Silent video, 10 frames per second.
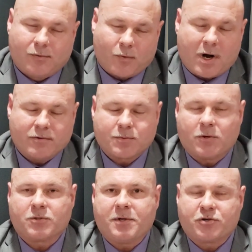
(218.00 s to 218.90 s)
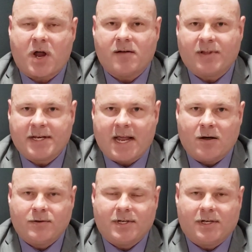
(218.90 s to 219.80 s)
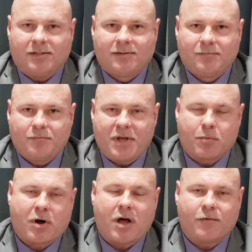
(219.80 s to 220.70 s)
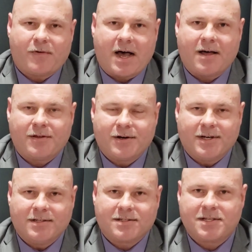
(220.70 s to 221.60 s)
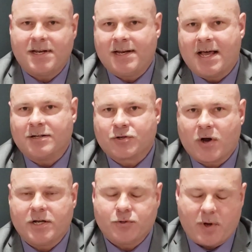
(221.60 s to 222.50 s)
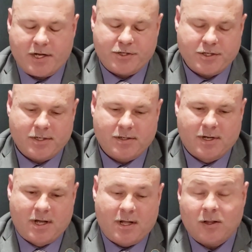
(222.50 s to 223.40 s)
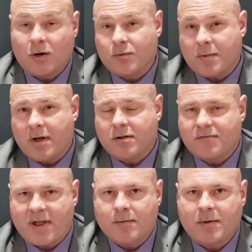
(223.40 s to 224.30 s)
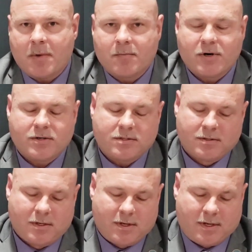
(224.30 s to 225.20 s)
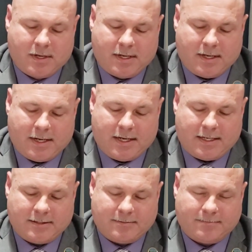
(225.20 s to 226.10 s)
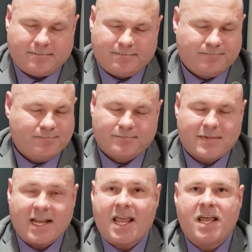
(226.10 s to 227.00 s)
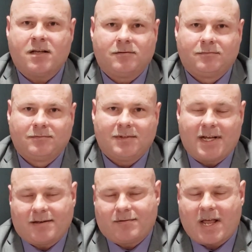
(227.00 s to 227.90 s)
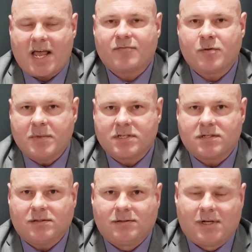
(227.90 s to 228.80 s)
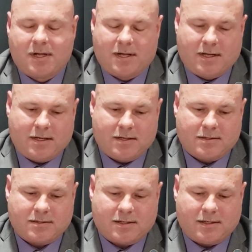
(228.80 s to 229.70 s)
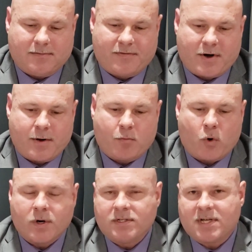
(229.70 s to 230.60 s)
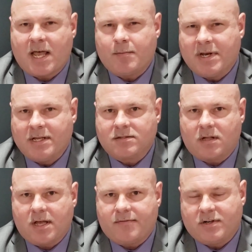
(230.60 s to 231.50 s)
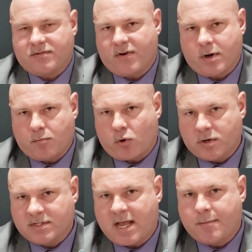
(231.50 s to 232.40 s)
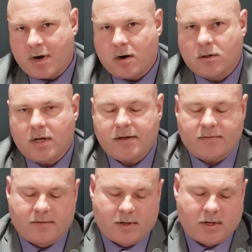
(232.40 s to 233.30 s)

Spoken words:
where I was supposed to be traveling down to be a proud father and sit in on his graduation along with my other family members. I can't. I have to miss it. It's a very important time in his life, and it's a very important time in our life.